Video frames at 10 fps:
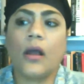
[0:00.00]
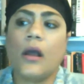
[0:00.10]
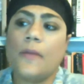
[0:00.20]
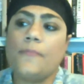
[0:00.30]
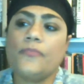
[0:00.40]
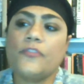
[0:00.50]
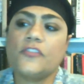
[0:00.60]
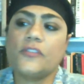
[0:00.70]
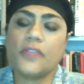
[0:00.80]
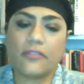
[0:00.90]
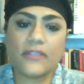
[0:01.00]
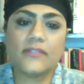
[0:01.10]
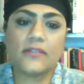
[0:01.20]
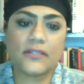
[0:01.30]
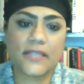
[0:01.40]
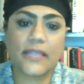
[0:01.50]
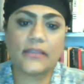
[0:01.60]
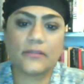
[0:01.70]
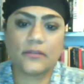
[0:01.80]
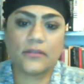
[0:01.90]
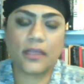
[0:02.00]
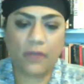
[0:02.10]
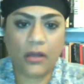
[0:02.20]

Um, so there is a sense, there